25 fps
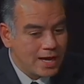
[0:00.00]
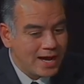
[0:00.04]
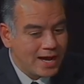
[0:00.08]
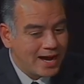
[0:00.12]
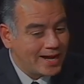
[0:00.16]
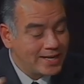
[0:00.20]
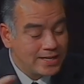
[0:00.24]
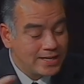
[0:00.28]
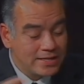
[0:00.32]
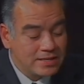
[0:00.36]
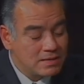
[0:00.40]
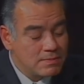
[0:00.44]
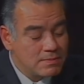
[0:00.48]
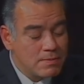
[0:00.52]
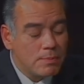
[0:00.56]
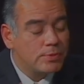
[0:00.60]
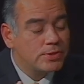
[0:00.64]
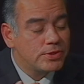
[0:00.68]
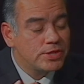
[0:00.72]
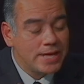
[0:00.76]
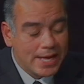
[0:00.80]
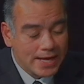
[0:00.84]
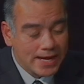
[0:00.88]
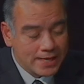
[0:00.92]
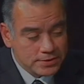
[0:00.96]
I didn't come up
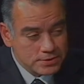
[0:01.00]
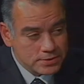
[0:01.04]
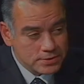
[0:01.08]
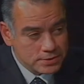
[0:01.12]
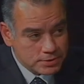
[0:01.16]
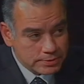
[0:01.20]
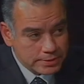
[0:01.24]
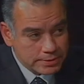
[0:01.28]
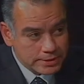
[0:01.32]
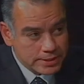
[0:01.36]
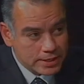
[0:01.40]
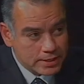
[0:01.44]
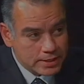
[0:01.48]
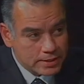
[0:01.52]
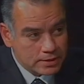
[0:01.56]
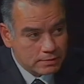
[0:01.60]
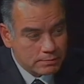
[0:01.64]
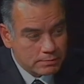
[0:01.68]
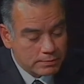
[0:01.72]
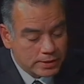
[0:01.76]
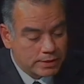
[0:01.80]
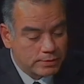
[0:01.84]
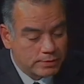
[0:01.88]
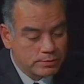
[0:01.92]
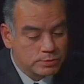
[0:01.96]
with the answers during that year,
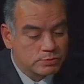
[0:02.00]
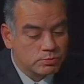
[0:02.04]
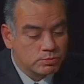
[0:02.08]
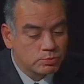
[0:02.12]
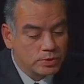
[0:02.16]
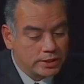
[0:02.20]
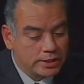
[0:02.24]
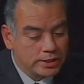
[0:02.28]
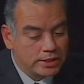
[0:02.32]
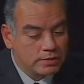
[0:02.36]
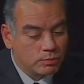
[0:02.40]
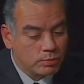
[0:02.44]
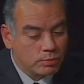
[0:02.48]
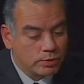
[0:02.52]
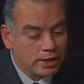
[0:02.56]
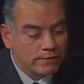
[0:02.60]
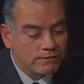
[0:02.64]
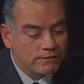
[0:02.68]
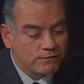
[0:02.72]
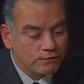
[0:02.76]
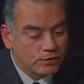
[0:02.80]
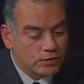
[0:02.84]
but it was really when I